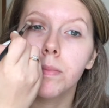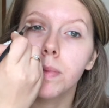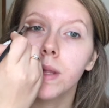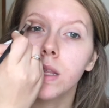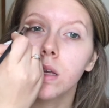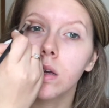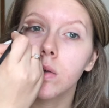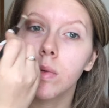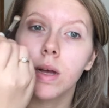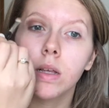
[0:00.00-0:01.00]
But that's a
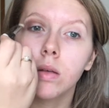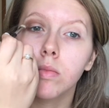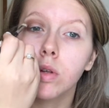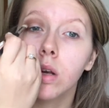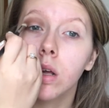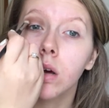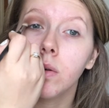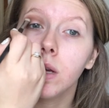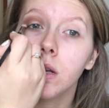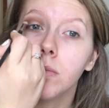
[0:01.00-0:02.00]
good way, so I'm just gonna go
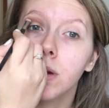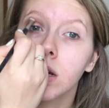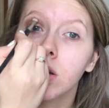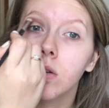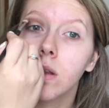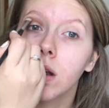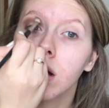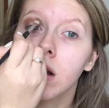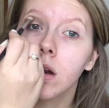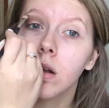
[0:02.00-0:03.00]
in and make sure that I
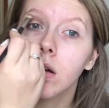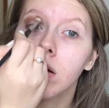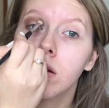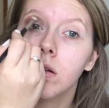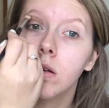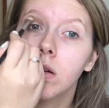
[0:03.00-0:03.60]
got it all.